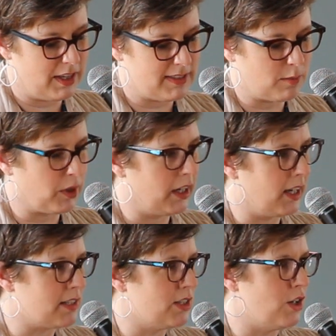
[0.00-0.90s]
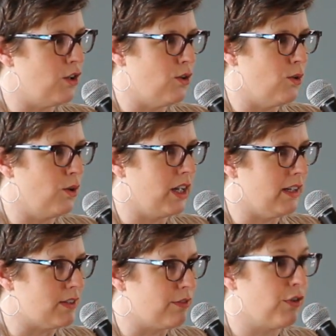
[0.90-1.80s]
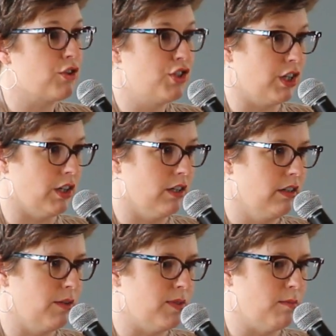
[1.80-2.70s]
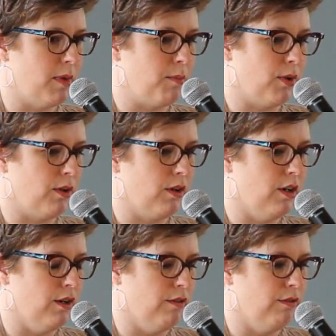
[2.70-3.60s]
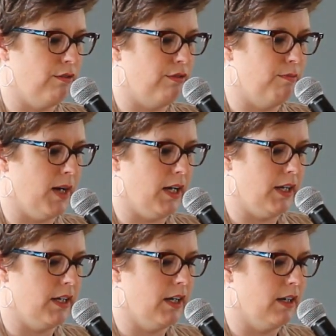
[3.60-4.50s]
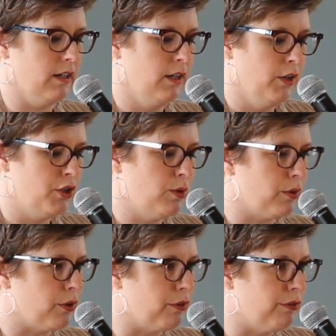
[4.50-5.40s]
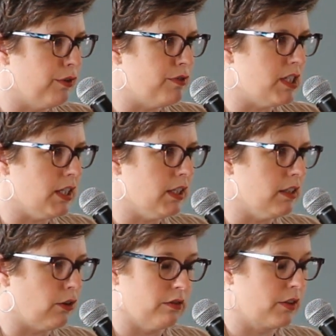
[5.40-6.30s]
is someone I got to know in his first year. He was a member of my 2015